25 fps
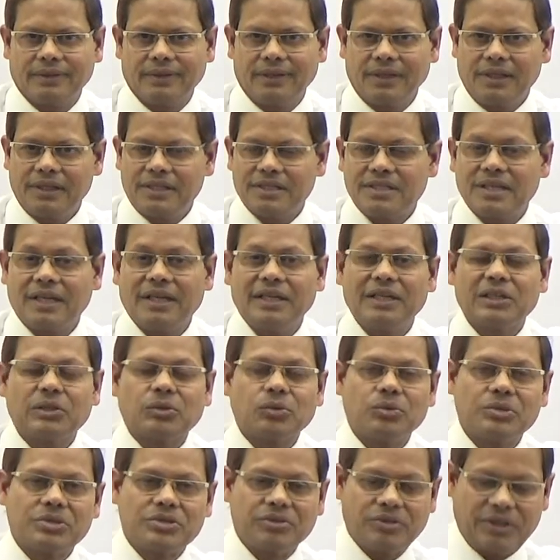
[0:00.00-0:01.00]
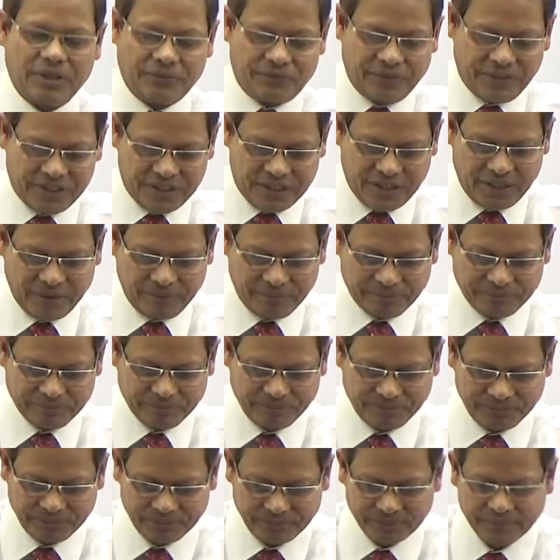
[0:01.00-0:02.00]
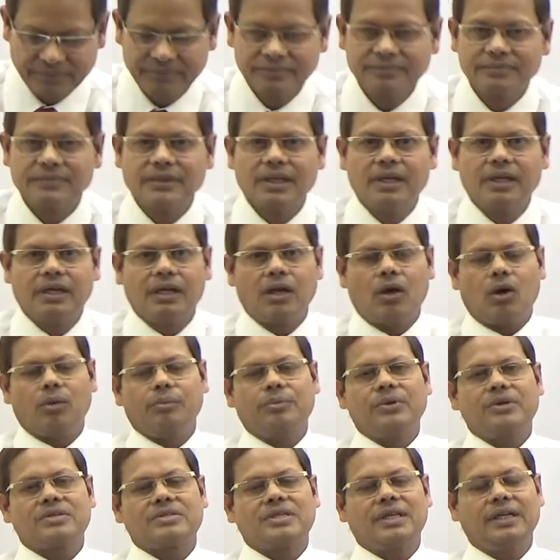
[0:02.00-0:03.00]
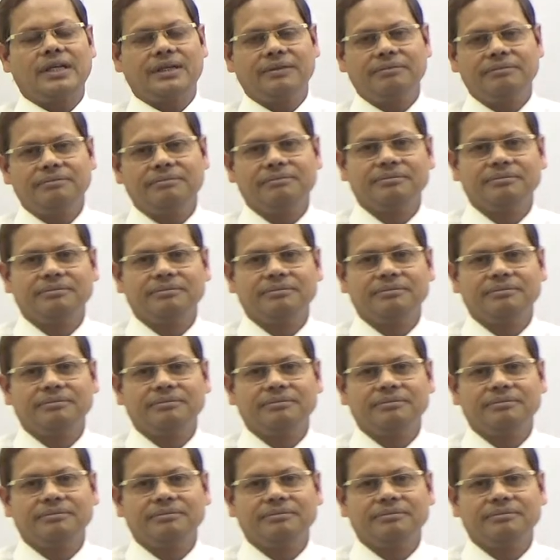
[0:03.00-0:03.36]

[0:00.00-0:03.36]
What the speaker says: it is an inclusive definition. Now obviously